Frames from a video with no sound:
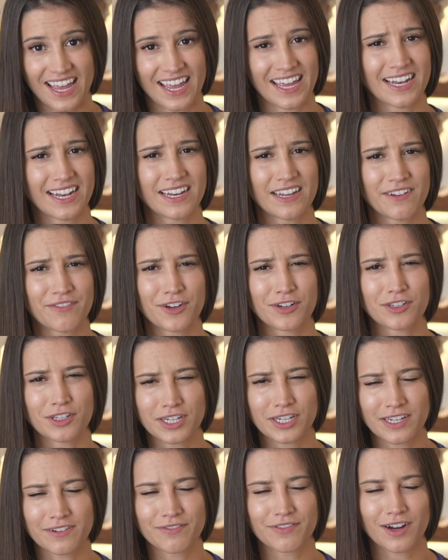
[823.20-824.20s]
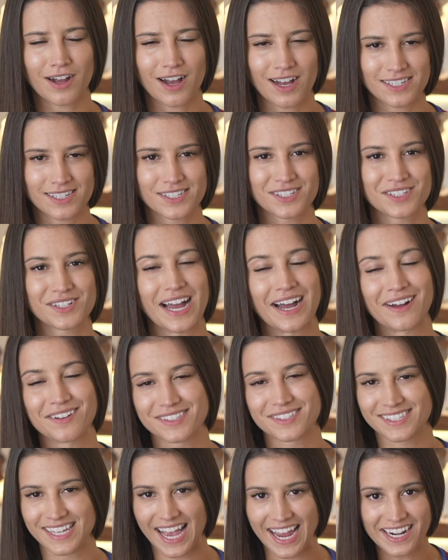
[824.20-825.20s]
And if you're looking for a hostel
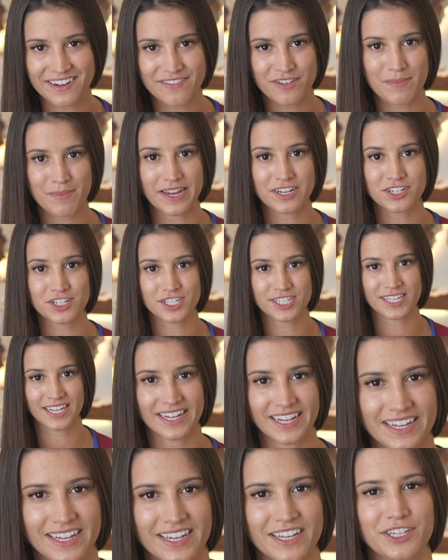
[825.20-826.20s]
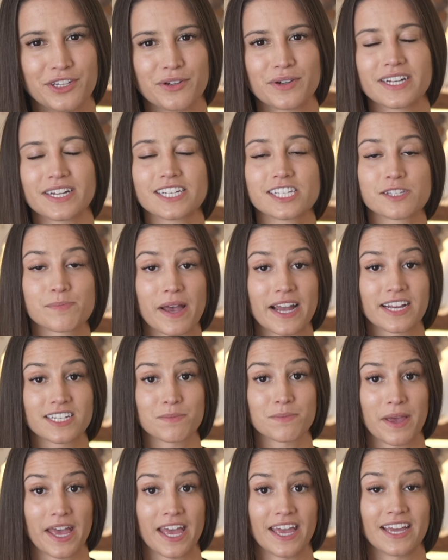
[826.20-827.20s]
outside of a major city, you can expect to
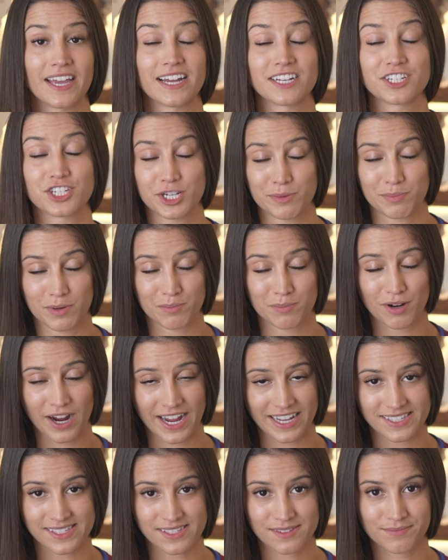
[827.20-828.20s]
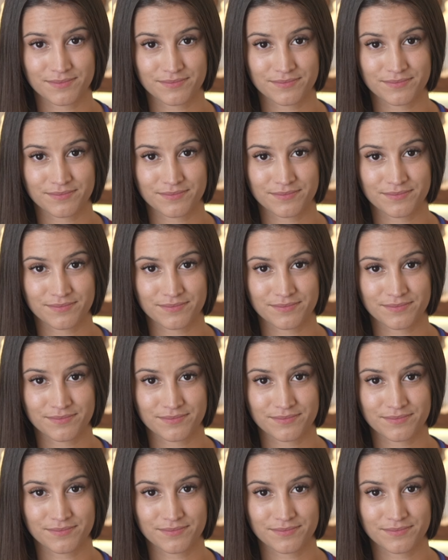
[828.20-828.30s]
pay a cheaper price.